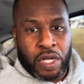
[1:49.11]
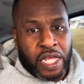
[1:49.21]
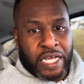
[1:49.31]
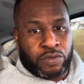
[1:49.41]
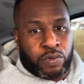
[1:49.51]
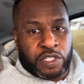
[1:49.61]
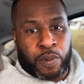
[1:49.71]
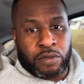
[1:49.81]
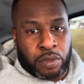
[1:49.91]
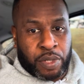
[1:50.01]
That's what it's
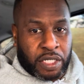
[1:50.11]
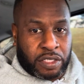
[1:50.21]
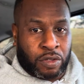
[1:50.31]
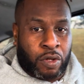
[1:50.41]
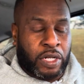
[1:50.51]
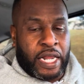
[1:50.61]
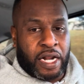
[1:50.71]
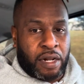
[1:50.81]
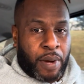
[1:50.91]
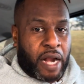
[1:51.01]
supposed to be. So don't let
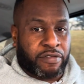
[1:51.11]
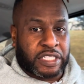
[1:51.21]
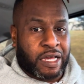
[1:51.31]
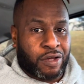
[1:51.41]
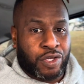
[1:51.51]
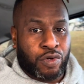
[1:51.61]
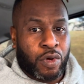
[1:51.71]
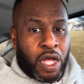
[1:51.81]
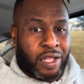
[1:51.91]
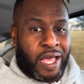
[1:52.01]
anybody ever tell you
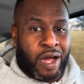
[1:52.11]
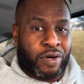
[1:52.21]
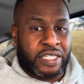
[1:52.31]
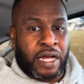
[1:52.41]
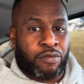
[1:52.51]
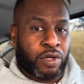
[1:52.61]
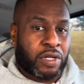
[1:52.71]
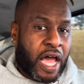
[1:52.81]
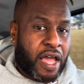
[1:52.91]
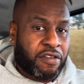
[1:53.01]
that, oh, that's not real
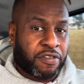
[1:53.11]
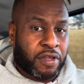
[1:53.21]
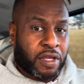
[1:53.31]
life.